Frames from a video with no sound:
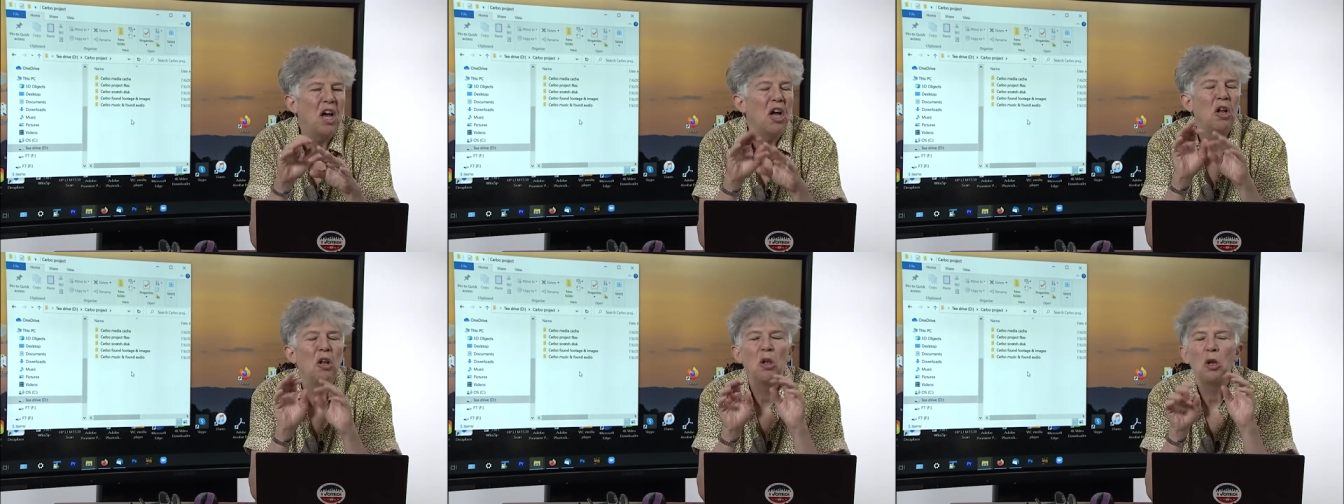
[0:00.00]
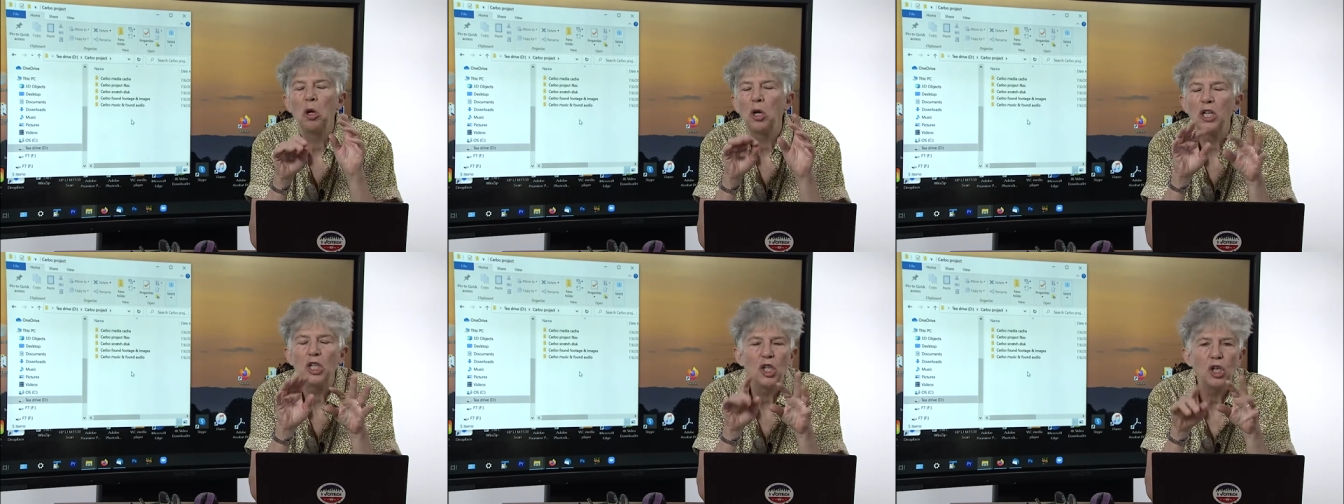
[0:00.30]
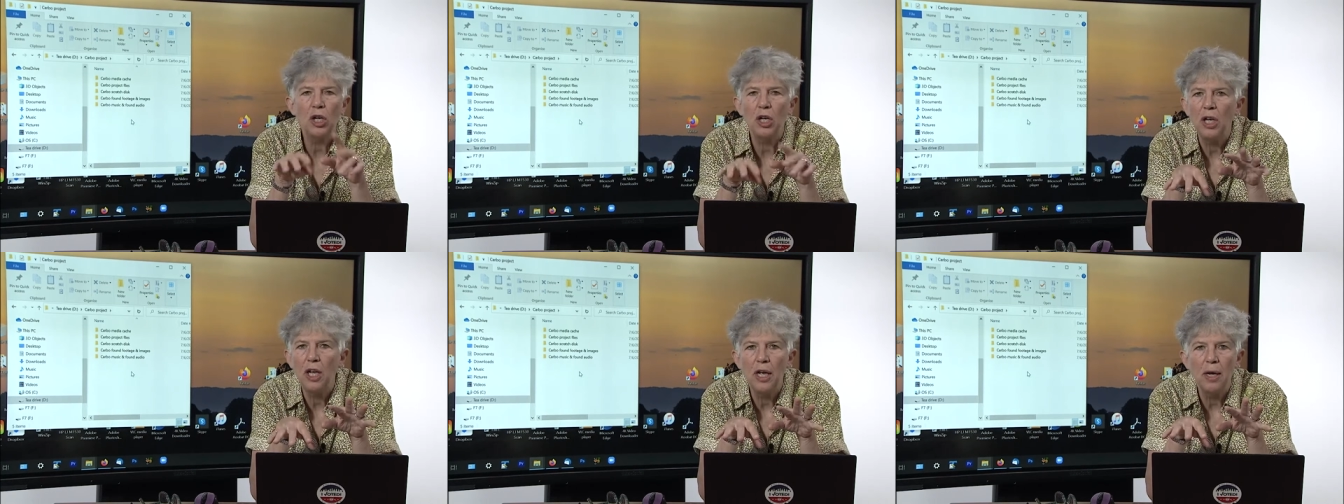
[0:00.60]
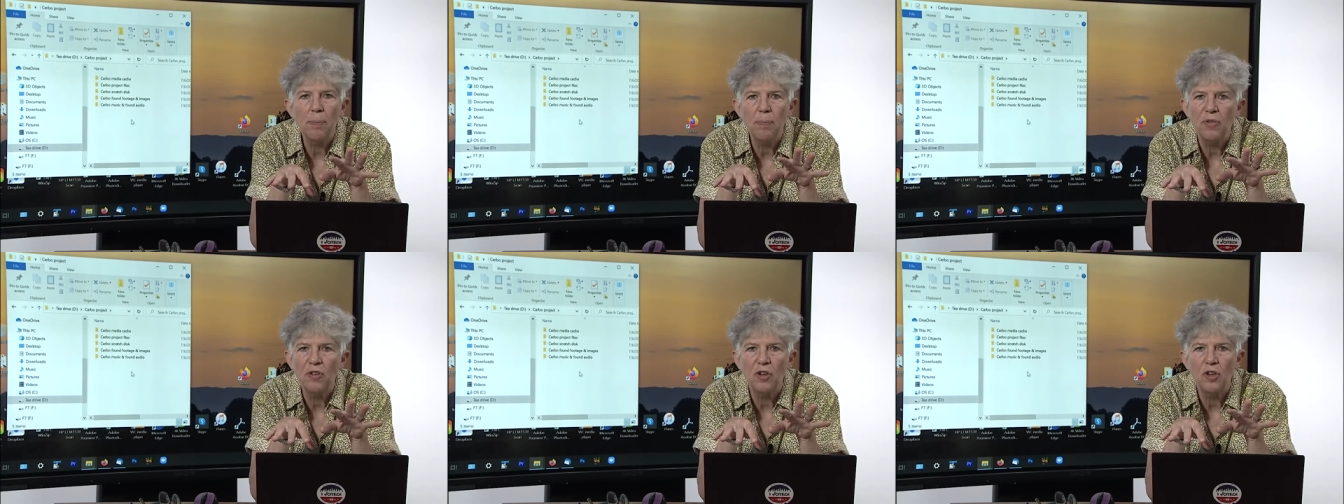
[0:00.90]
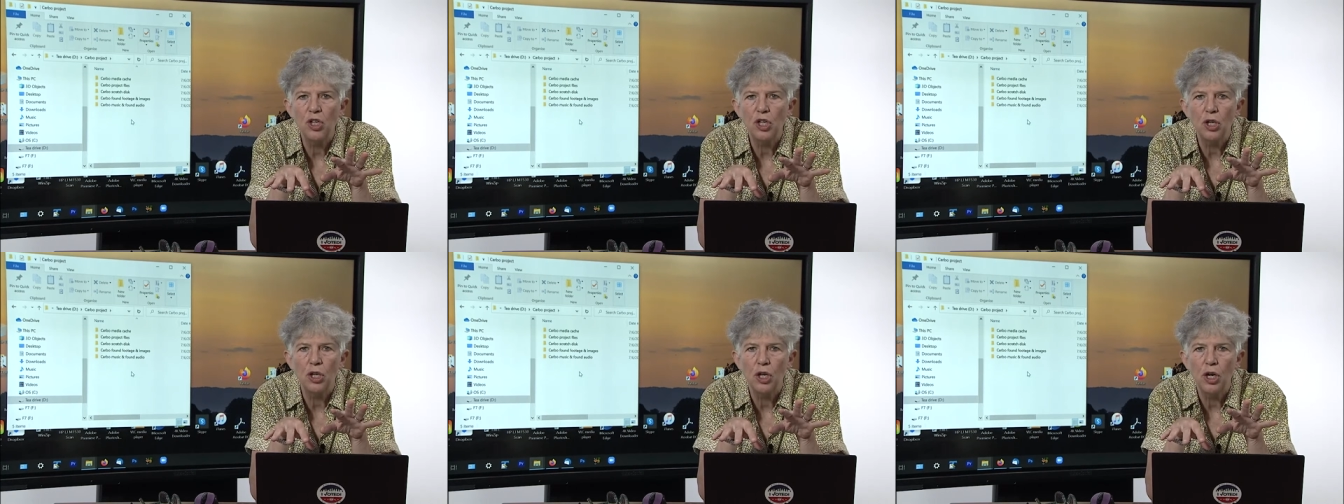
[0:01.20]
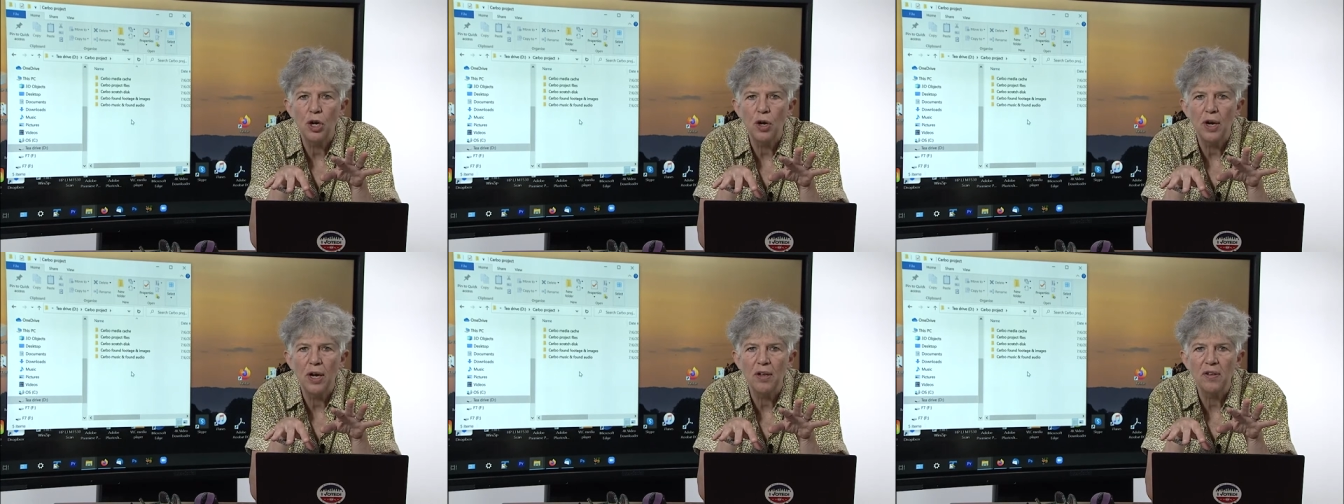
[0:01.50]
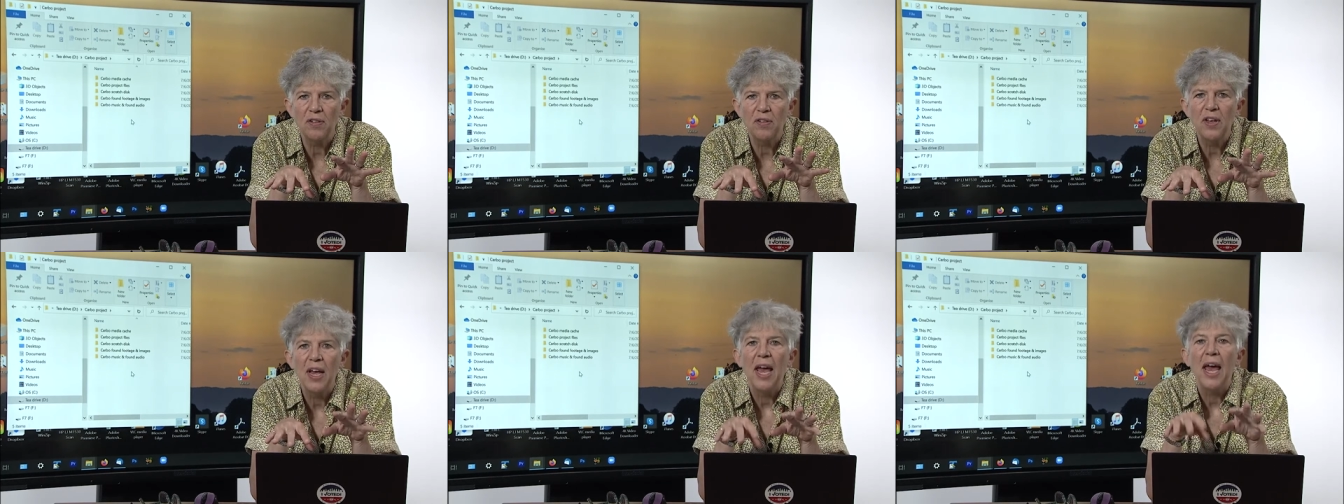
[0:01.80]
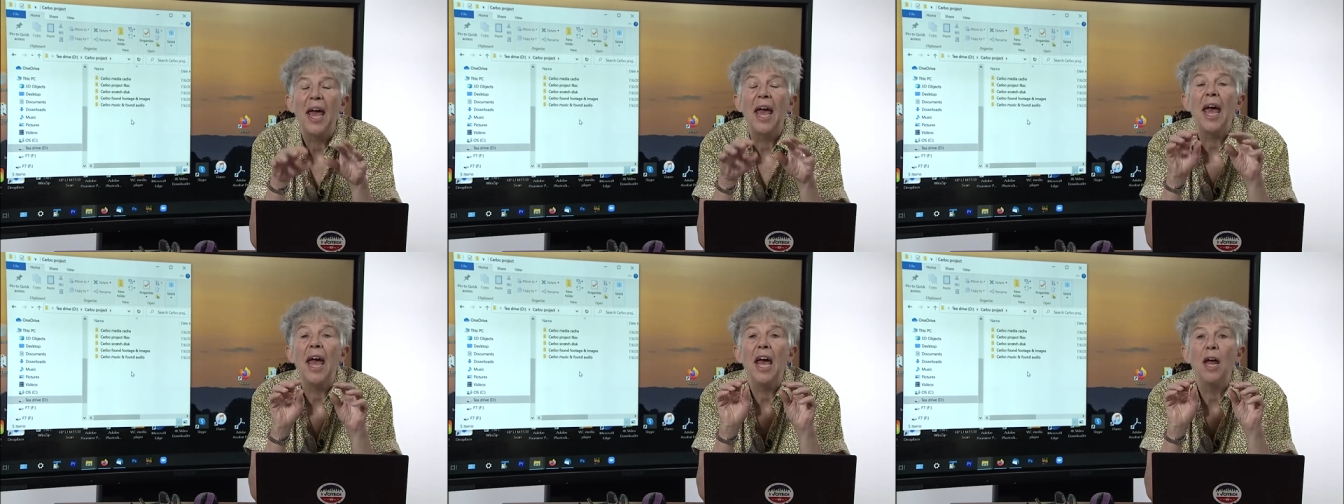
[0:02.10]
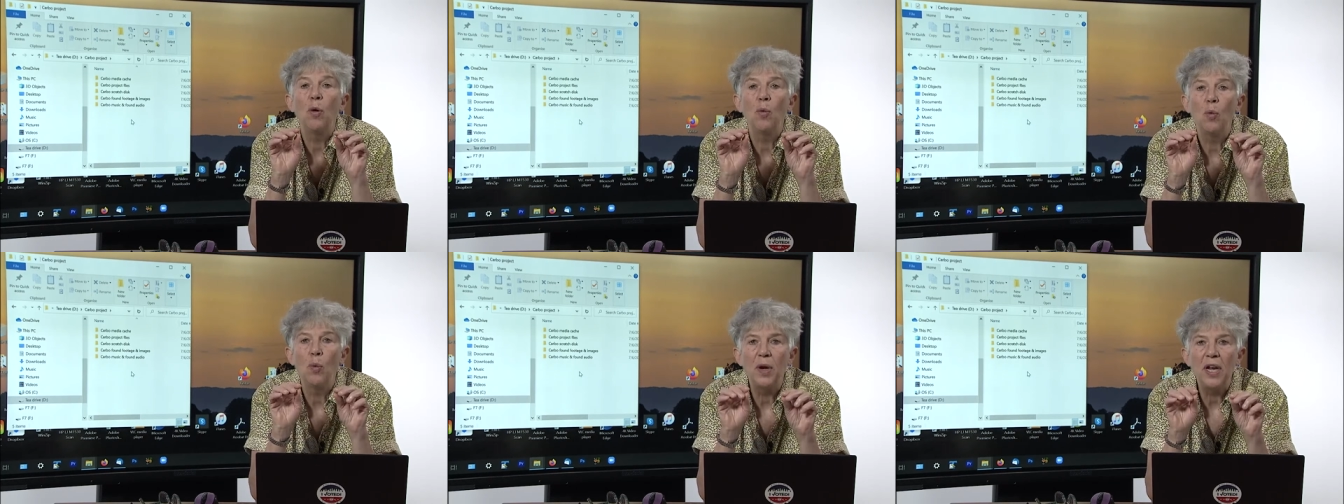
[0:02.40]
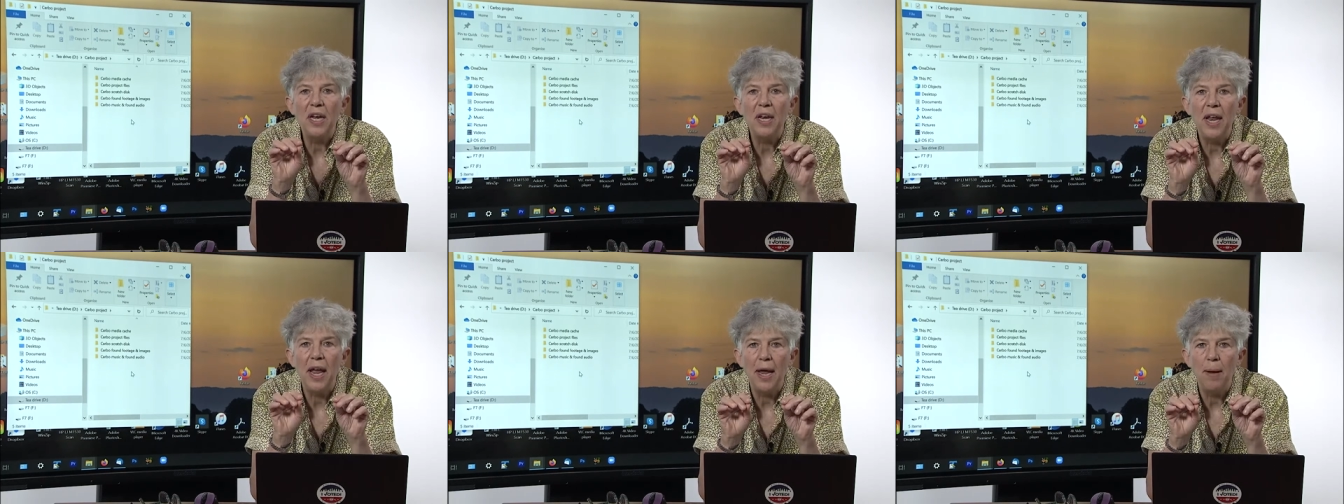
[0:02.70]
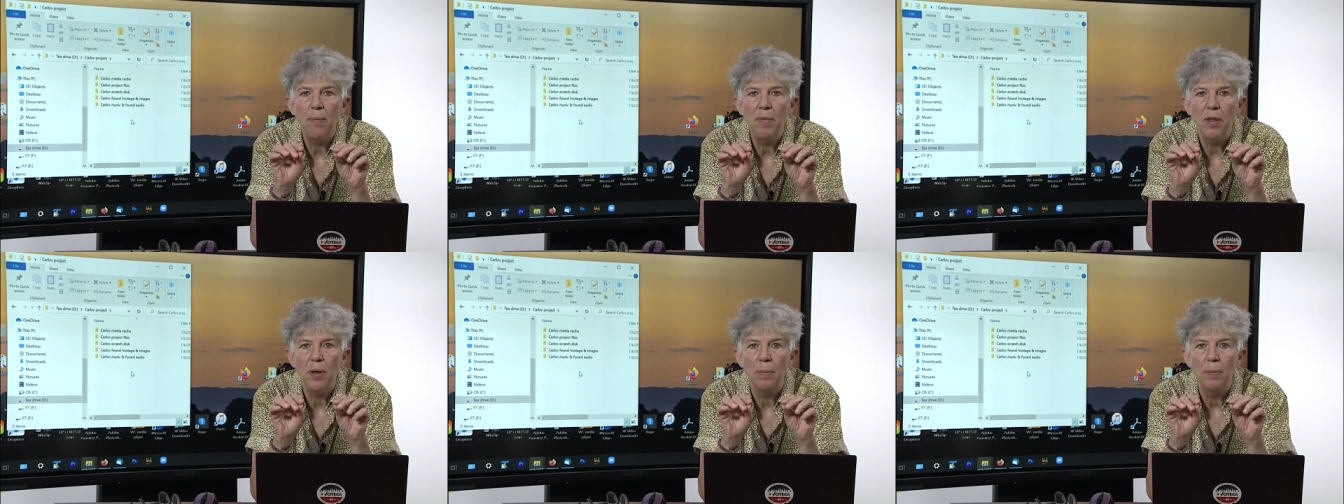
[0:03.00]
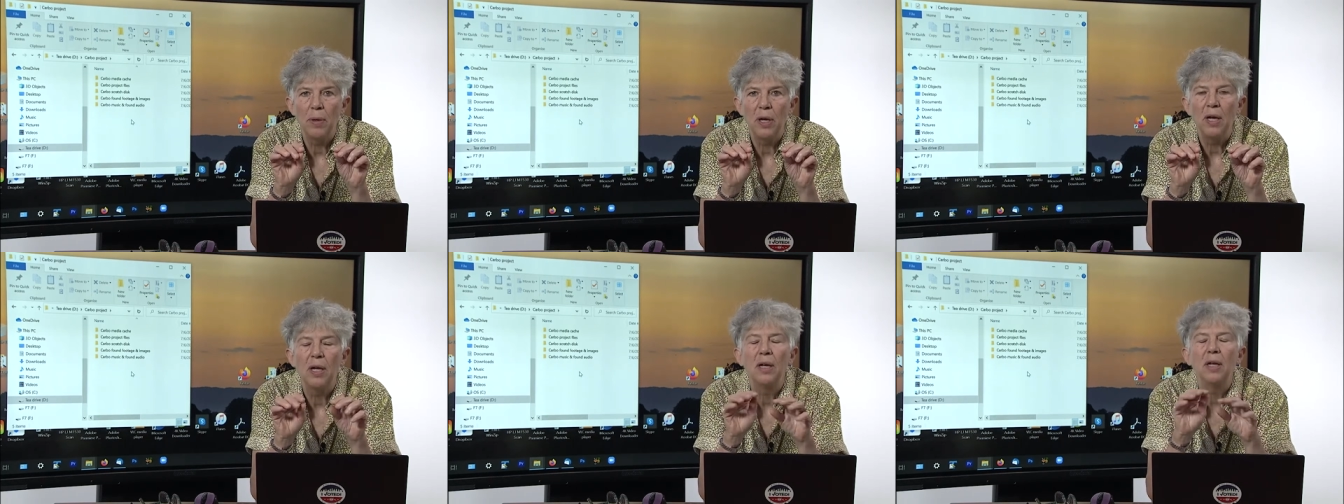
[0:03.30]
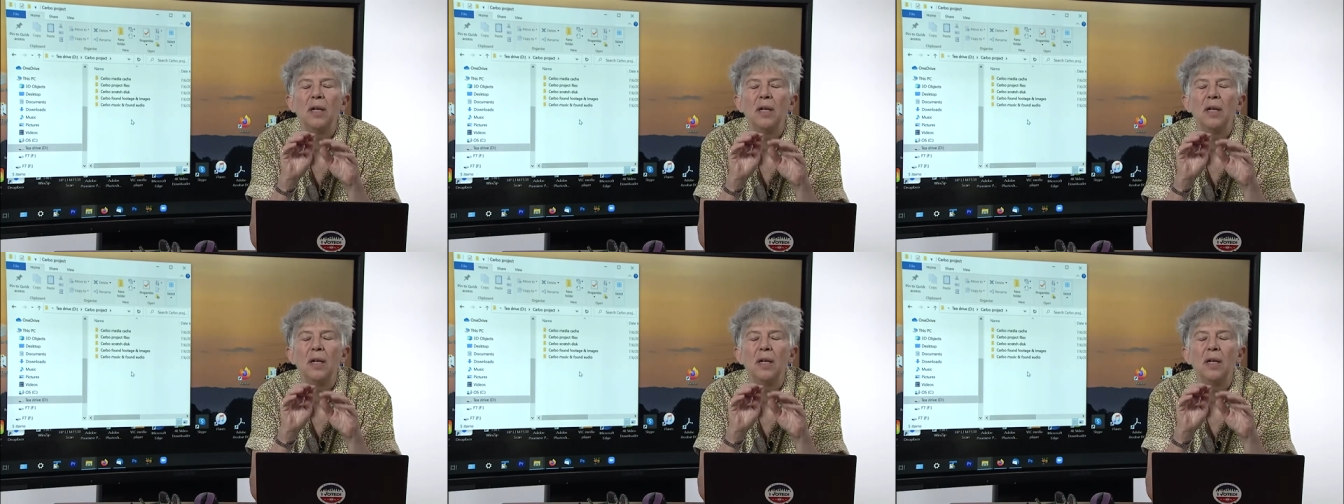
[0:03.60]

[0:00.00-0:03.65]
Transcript: look at your clips because you're curious, and rename them.